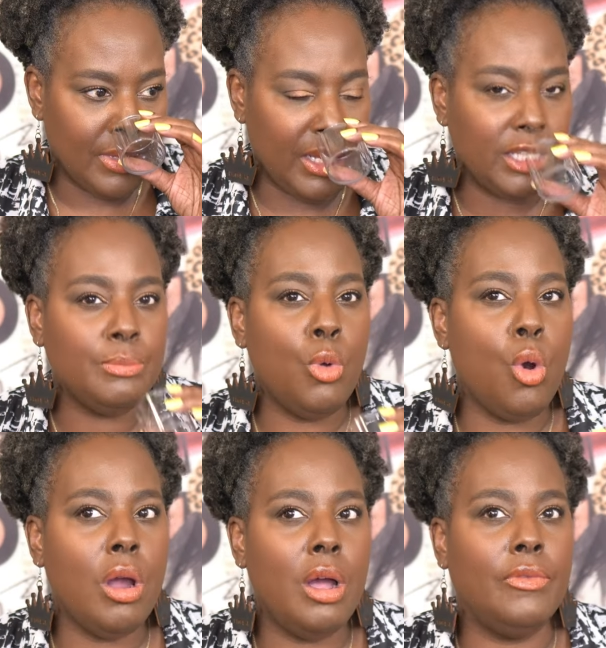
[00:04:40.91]
it's
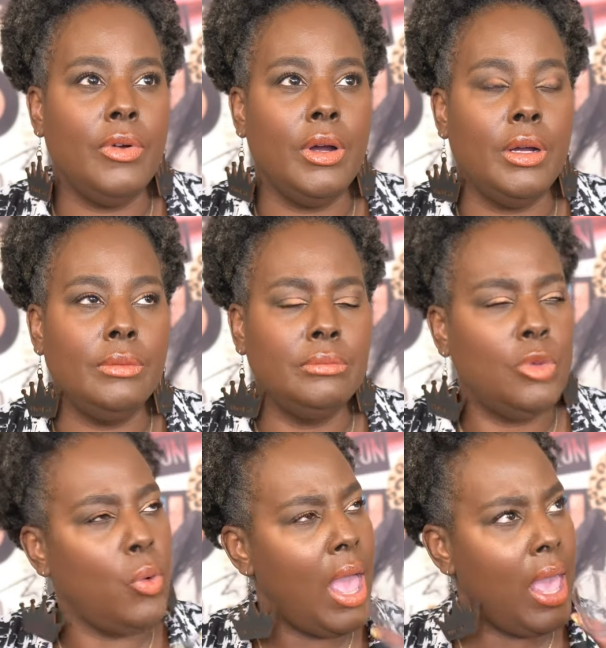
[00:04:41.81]
more of a
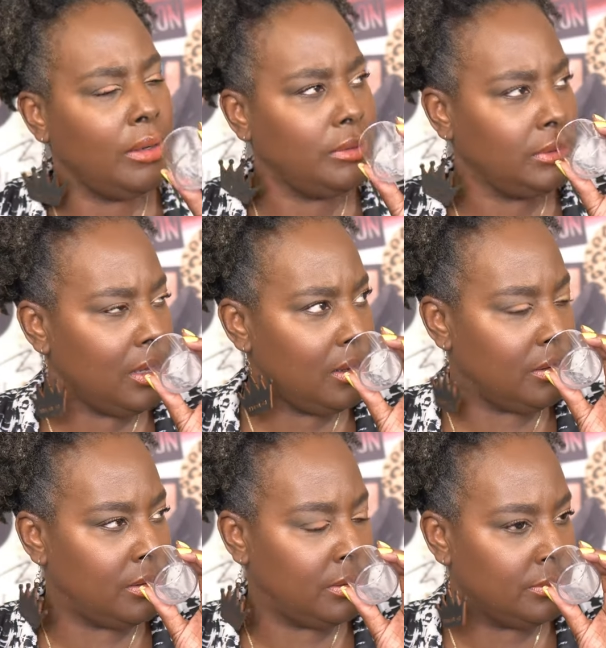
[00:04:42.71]
well, I don't
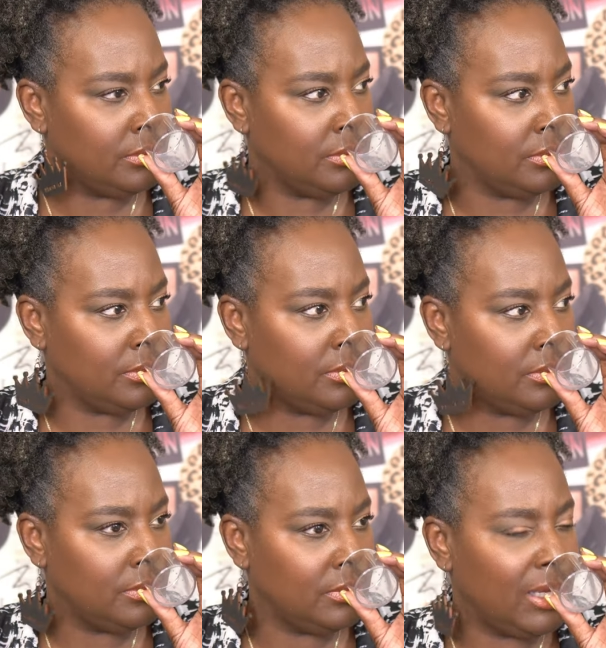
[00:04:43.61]
know.
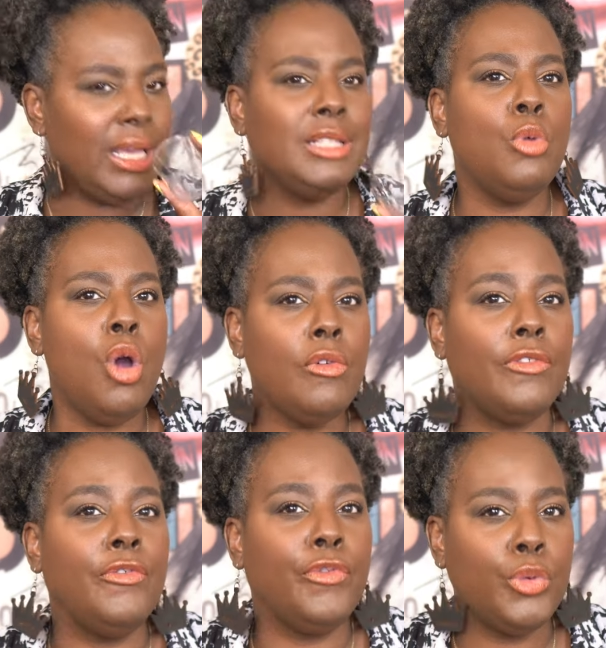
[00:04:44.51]
It's more of
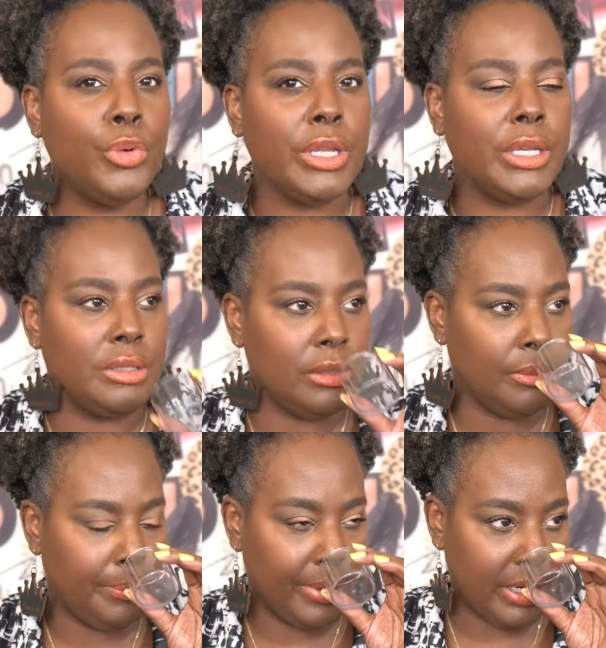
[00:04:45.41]
a fruity
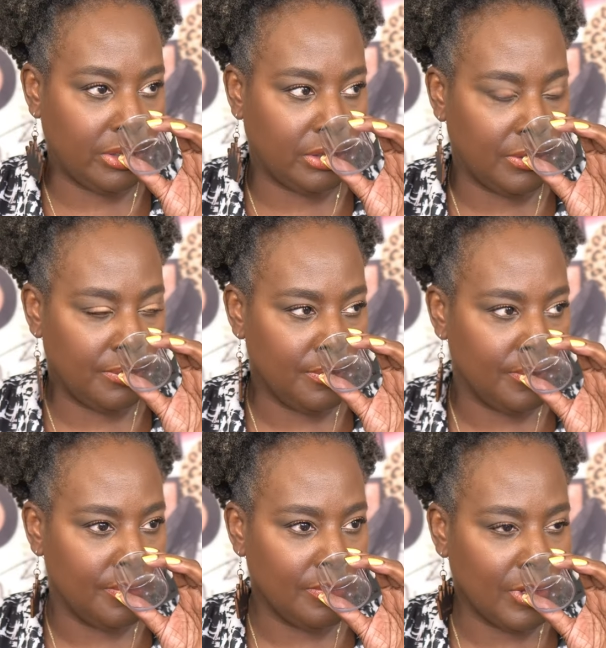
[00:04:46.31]
peach,
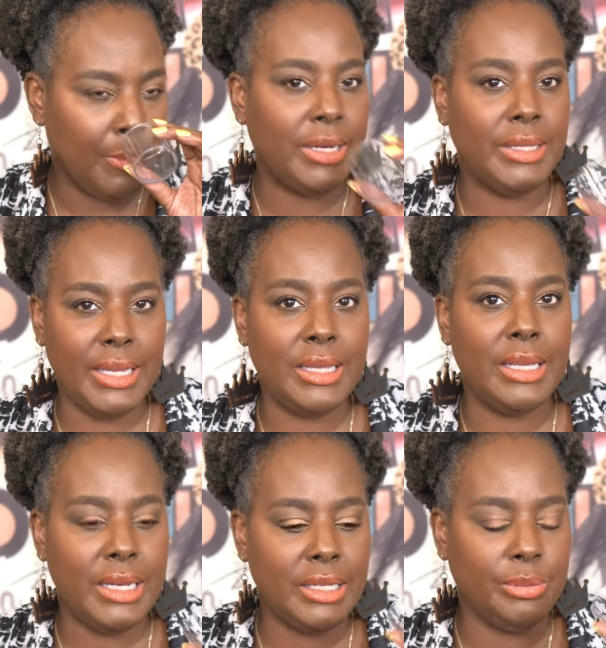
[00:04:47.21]
but it is,
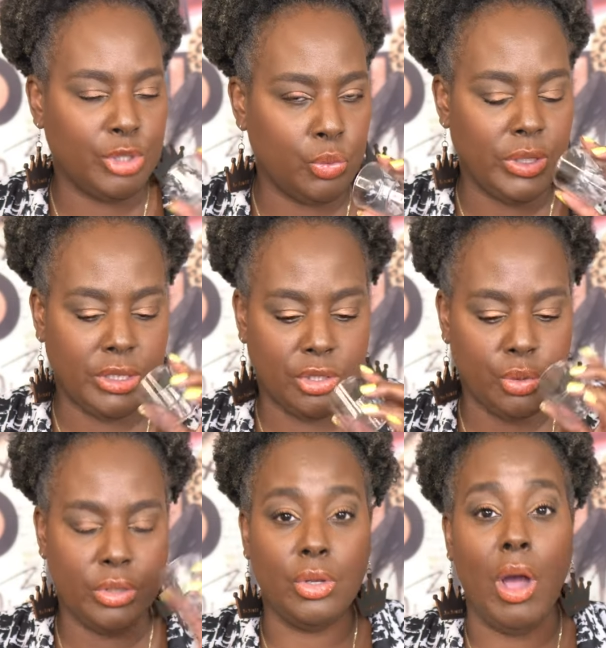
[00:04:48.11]
it is some sweetness
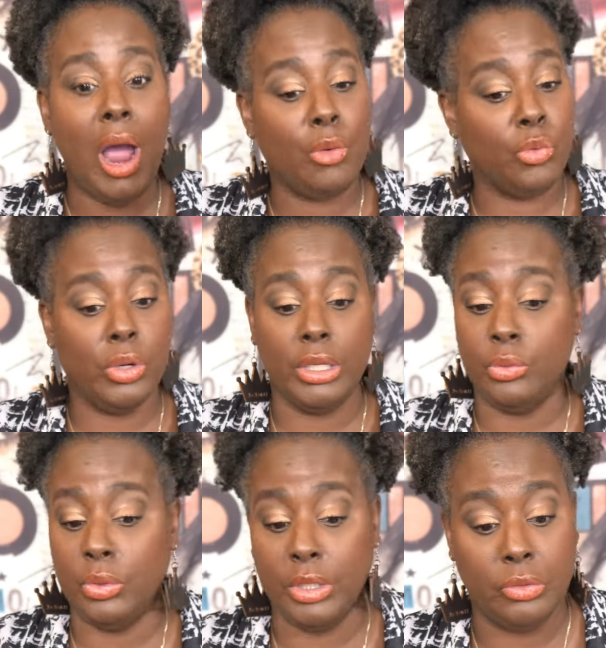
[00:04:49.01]
to it. So I really,
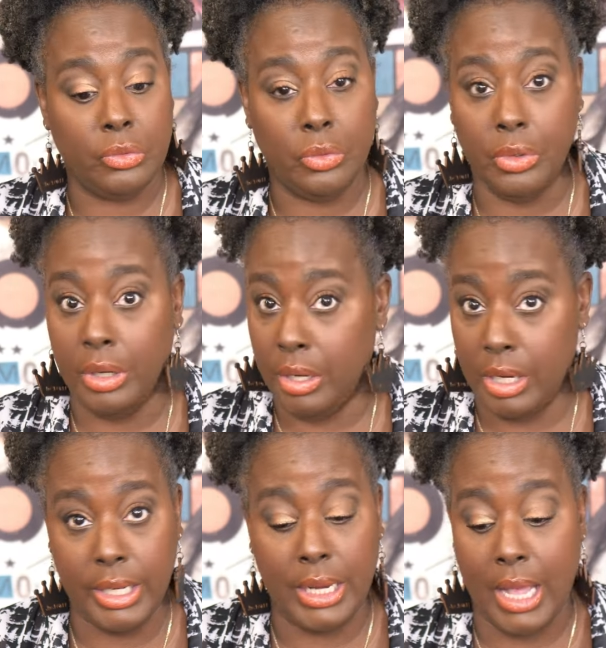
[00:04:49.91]
really,
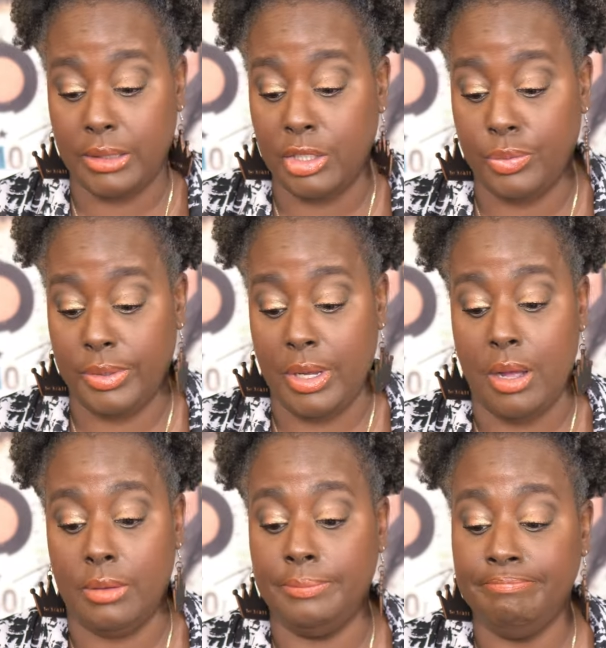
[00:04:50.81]
really like this one,
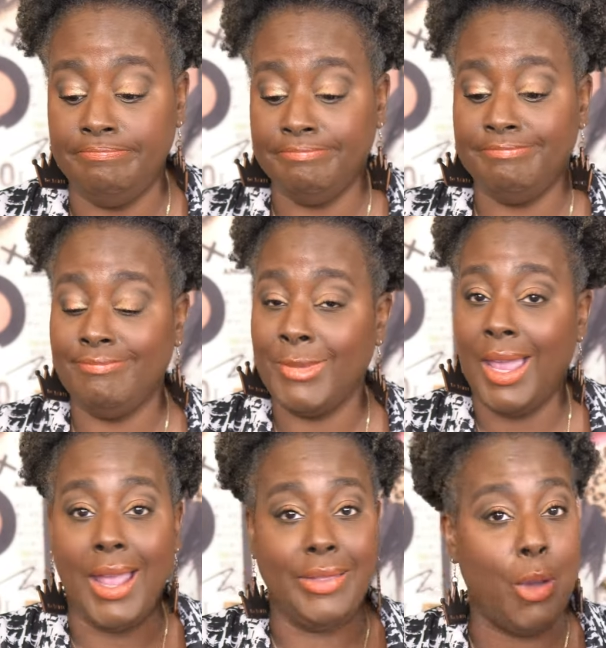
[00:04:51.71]
y'all
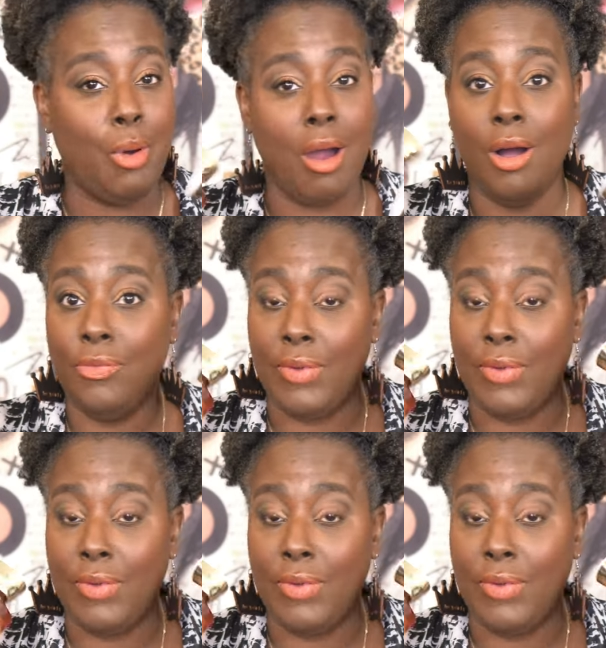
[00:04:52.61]
and they were all